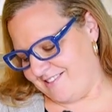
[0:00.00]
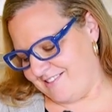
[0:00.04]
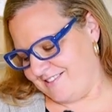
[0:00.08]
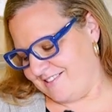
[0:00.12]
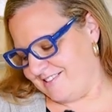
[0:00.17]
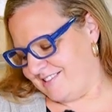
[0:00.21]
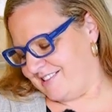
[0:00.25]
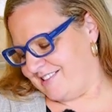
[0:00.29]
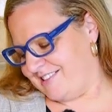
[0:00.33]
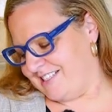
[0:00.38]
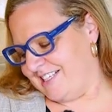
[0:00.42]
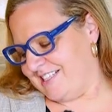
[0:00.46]

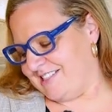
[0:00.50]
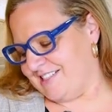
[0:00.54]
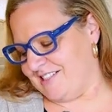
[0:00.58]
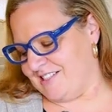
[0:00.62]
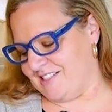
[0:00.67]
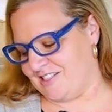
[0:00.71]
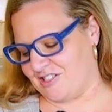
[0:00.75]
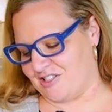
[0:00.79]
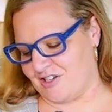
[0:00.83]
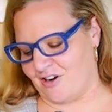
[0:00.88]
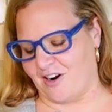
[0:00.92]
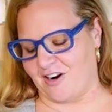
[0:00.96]
season
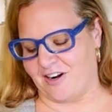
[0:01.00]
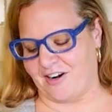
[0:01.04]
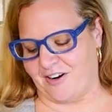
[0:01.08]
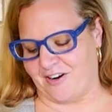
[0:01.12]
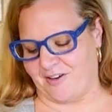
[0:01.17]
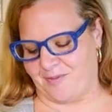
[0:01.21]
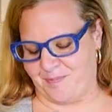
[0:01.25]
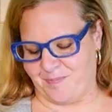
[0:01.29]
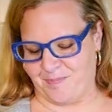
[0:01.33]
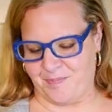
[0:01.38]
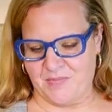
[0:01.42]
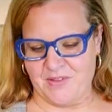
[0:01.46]

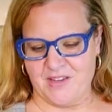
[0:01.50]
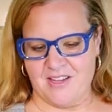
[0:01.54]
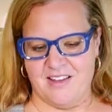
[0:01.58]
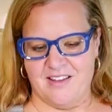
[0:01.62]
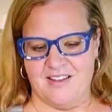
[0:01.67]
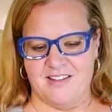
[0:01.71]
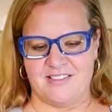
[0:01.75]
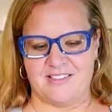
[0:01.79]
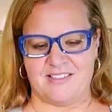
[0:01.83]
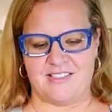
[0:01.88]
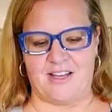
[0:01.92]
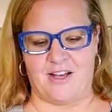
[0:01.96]
starter.
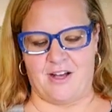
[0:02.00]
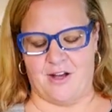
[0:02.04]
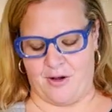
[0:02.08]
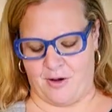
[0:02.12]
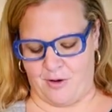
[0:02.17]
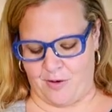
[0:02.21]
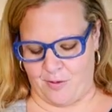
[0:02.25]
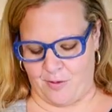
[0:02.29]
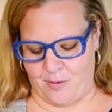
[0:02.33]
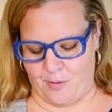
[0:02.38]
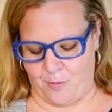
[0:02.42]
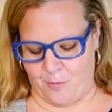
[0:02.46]

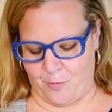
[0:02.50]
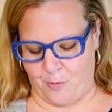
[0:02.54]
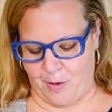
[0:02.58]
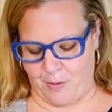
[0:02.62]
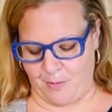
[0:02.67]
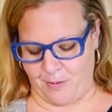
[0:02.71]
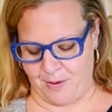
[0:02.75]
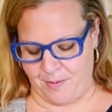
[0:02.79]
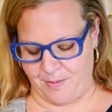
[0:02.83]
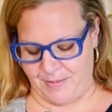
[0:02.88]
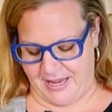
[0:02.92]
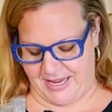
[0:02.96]
So what
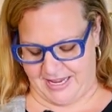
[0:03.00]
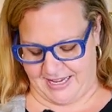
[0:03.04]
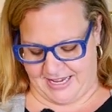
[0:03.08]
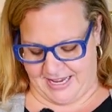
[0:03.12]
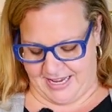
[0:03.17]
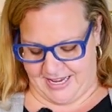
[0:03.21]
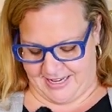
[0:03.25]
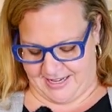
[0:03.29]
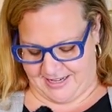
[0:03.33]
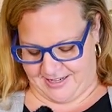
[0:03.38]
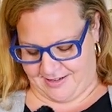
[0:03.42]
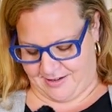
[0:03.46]
we're
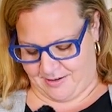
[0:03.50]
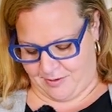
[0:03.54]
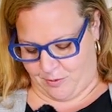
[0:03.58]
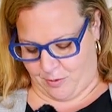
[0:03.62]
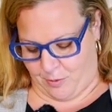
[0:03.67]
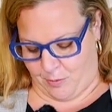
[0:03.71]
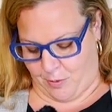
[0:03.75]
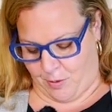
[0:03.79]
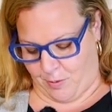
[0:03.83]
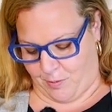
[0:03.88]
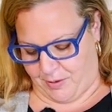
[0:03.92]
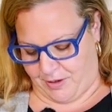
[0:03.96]
making,
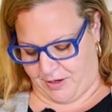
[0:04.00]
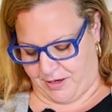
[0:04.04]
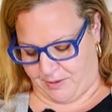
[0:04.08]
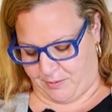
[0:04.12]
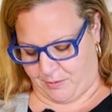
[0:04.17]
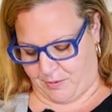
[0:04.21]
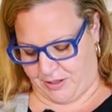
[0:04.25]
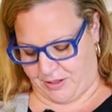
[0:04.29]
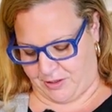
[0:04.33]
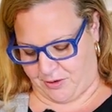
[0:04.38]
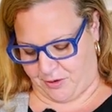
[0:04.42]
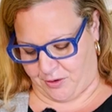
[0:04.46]
or
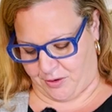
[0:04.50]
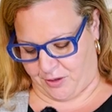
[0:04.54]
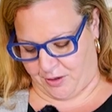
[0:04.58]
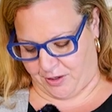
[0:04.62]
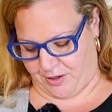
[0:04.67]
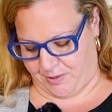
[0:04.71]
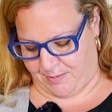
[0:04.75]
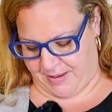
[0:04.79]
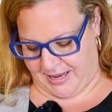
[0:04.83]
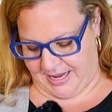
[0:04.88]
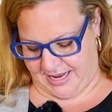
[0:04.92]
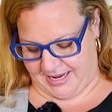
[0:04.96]
what you're going
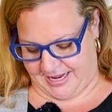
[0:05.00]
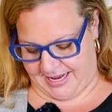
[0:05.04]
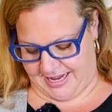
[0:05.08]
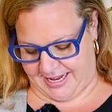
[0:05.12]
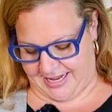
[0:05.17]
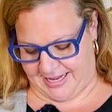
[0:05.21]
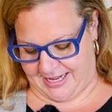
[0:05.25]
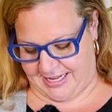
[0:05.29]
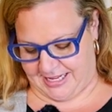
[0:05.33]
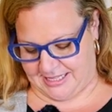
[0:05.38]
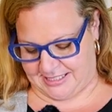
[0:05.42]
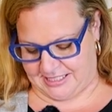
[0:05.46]
to make,
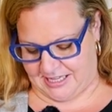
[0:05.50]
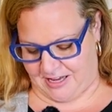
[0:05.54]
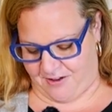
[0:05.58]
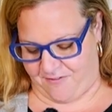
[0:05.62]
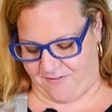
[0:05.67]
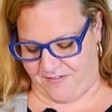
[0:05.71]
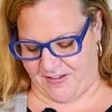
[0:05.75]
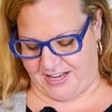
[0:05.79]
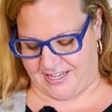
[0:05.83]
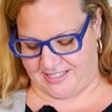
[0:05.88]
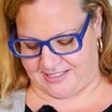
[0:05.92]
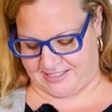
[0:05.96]
is a
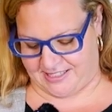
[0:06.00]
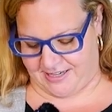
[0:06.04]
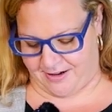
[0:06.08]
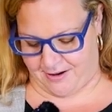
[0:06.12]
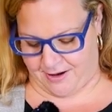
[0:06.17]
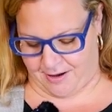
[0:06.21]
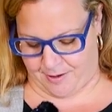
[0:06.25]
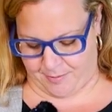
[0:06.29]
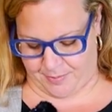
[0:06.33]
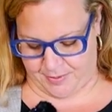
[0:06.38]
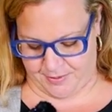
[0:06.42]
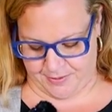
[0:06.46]
fig
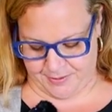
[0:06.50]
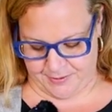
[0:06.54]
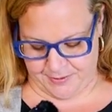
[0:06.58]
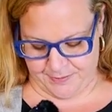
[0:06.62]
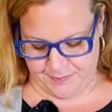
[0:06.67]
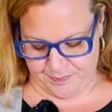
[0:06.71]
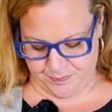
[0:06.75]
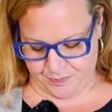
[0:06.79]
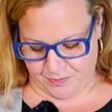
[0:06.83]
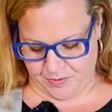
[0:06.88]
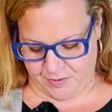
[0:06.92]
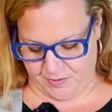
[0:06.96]
syrup,
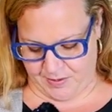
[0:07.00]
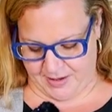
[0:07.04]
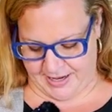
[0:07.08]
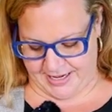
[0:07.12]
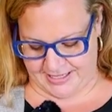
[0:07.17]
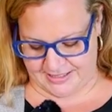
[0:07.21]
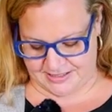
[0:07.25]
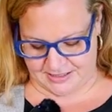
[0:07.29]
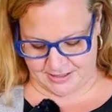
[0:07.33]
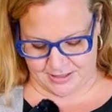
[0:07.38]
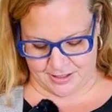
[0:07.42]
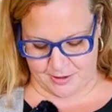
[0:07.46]

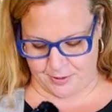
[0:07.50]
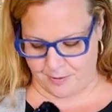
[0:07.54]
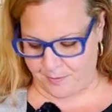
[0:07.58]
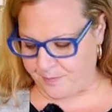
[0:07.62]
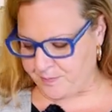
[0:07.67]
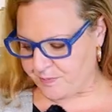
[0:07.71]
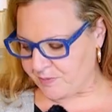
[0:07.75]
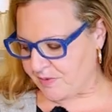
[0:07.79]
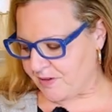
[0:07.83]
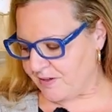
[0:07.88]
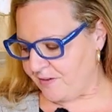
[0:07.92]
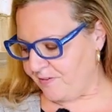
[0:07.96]
right? So
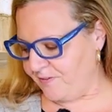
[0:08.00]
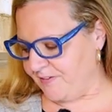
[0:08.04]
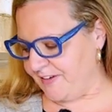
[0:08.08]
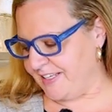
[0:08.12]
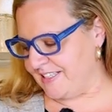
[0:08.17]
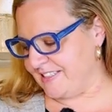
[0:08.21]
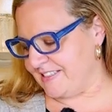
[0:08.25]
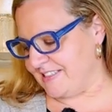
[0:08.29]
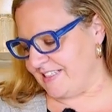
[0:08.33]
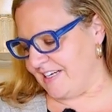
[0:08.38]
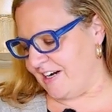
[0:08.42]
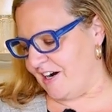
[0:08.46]

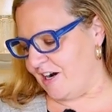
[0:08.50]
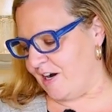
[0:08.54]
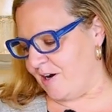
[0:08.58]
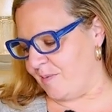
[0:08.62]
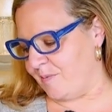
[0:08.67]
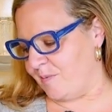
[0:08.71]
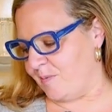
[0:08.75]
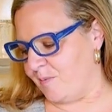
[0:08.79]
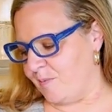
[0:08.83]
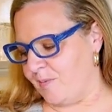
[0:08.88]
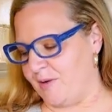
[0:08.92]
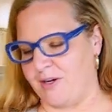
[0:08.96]
fig syrup.
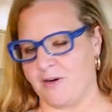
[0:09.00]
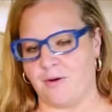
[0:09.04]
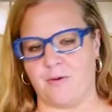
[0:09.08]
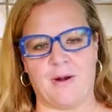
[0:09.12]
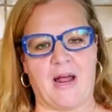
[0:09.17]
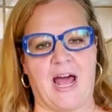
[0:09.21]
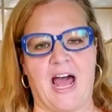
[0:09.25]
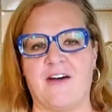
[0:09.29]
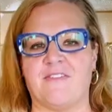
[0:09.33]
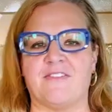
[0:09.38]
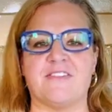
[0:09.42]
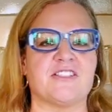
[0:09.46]
We don't
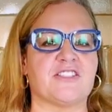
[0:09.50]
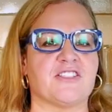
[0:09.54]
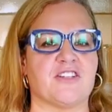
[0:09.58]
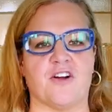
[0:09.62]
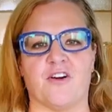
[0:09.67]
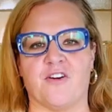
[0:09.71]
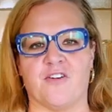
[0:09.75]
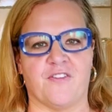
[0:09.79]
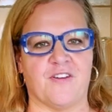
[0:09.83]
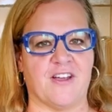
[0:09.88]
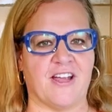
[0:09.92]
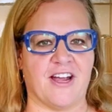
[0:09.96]
have a
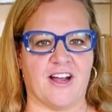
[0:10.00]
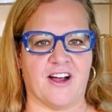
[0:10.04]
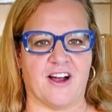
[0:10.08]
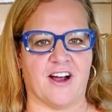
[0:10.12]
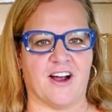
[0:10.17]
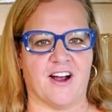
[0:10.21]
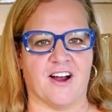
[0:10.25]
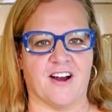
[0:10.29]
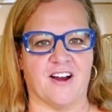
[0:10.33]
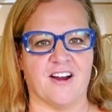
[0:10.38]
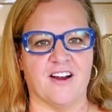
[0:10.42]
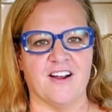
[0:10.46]
stove
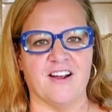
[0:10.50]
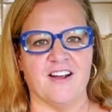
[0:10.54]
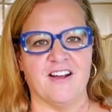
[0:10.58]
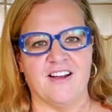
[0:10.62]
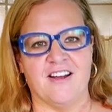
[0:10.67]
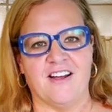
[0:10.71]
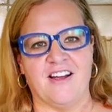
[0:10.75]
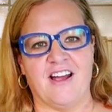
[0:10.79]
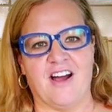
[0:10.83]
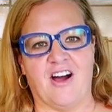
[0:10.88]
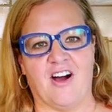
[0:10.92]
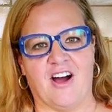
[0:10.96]
here
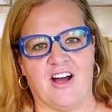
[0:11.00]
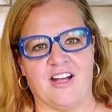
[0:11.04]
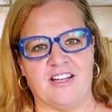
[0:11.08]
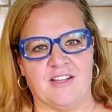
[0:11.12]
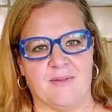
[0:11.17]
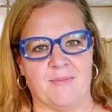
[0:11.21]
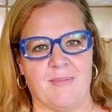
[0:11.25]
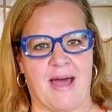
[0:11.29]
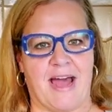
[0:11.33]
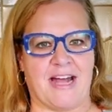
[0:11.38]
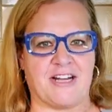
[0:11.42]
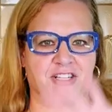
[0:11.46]
on the
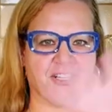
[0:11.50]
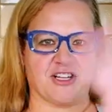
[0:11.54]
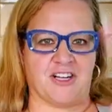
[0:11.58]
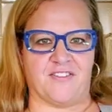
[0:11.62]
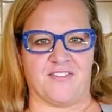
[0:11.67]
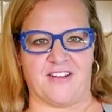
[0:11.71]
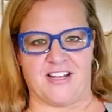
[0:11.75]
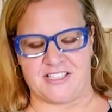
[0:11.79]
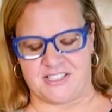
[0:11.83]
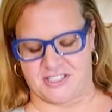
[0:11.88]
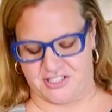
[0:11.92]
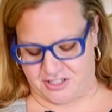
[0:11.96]
magic of
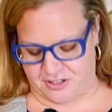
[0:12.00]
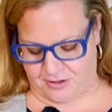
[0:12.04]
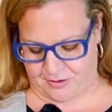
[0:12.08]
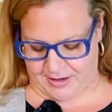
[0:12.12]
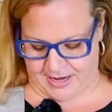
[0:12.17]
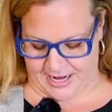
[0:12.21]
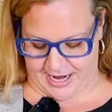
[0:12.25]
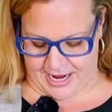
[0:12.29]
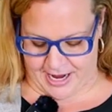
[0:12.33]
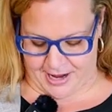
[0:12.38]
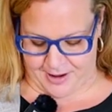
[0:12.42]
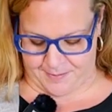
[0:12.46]

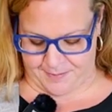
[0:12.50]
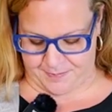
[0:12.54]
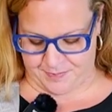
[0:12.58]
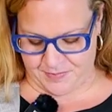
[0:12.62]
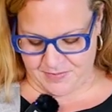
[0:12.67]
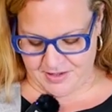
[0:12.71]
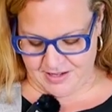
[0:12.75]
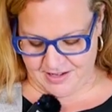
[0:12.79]
Instagram.